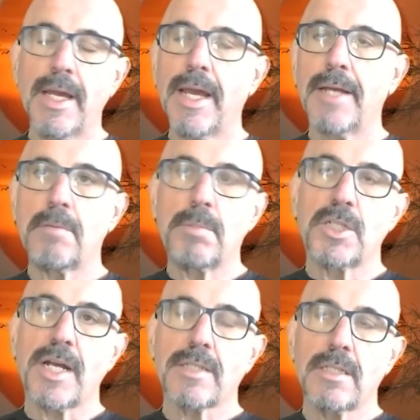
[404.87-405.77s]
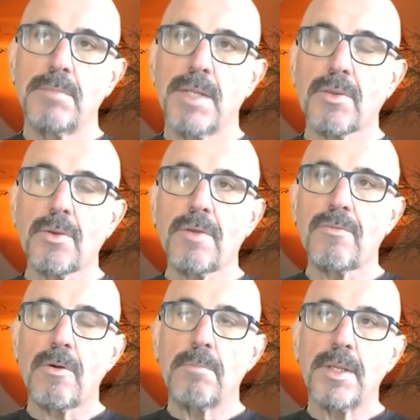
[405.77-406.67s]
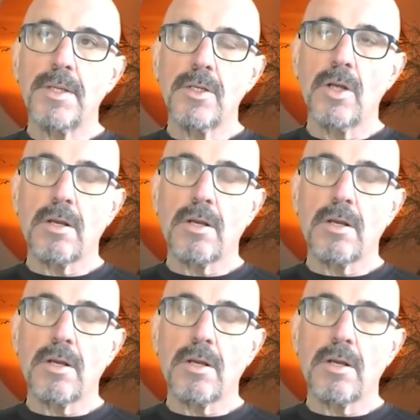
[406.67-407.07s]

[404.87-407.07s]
and are projected to be a $34 billion